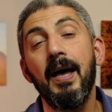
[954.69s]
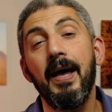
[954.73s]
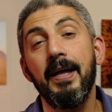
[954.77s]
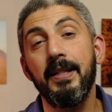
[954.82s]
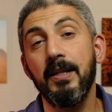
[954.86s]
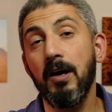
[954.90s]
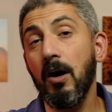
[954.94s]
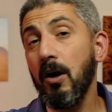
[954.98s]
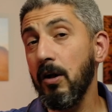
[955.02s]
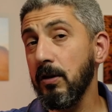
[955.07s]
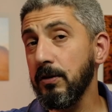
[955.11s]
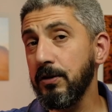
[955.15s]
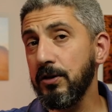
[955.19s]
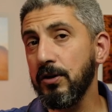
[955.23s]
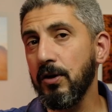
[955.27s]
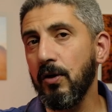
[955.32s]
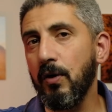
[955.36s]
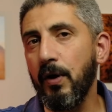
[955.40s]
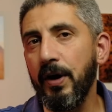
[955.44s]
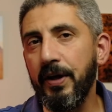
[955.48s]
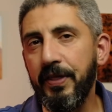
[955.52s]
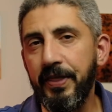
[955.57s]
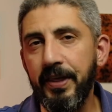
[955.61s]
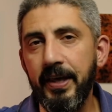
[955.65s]
And
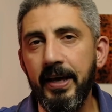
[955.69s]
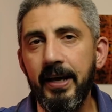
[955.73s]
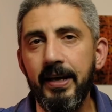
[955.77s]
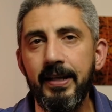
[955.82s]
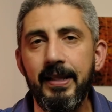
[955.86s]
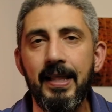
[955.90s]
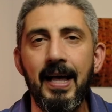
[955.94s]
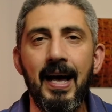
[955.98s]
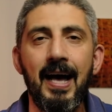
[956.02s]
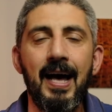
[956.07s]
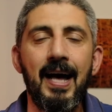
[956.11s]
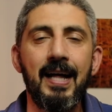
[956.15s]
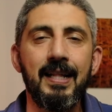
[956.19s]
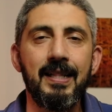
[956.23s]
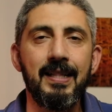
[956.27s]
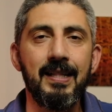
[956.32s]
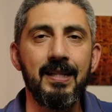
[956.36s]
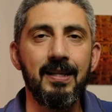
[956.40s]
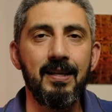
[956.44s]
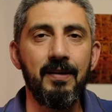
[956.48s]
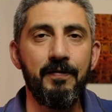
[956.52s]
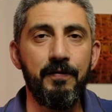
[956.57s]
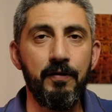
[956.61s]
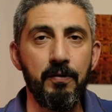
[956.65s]
also, I think
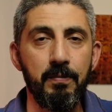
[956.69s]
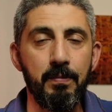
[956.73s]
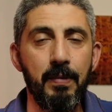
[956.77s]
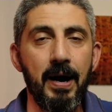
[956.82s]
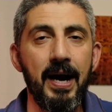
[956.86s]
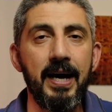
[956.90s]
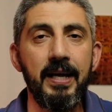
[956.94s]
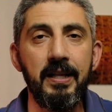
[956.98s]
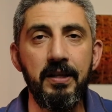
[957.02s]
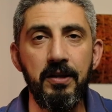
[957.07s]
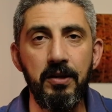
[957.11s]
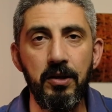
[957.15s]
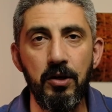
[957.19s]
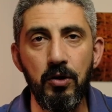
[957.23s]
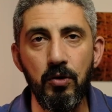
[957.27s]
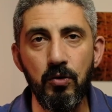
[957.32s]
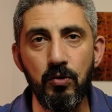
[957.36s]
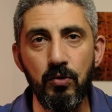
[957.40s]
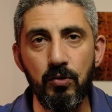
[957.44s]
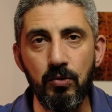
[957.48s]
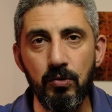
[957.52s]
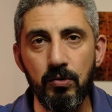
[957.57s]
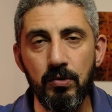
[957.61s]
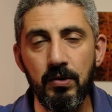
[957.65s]
that if you're buying
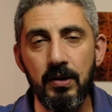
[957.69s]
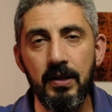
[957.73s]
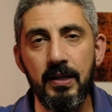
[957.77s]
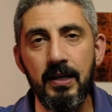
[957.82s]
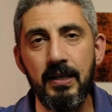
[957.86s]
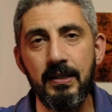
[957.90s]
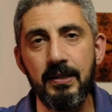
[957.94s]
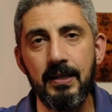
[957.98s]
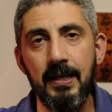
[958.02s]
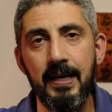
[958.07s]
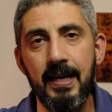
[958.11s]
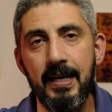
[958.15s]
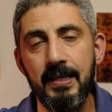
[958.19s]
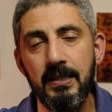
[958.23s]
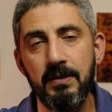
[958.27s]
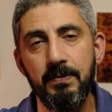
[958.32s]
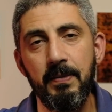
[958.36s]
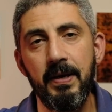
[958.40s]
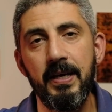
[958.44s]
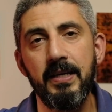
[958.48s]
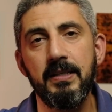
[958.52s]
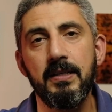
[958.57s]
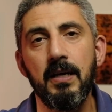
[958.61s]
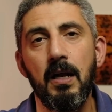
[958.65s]
new, this lens
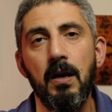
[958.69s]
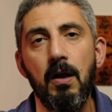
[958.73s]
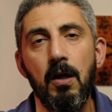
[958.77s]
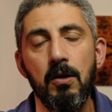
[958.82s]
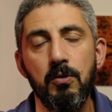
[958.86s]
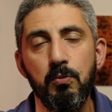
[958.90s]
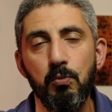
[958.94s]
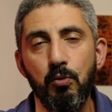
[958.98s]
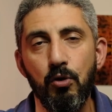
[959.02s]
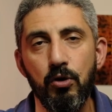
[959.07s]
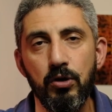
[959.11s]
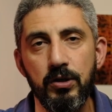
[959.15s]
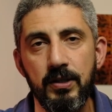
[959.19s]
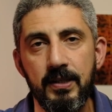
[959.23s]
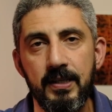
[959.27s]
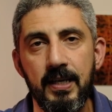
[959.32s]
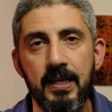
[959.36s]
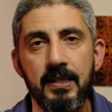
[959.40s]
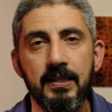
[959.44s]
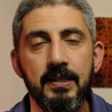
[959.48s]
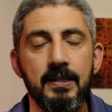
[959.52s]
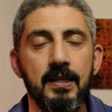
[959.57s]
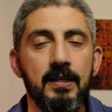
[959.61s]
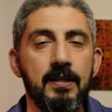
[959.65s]
makes a lot more
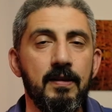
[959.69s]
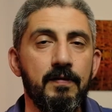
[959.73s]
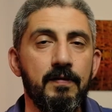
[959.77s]
sense than the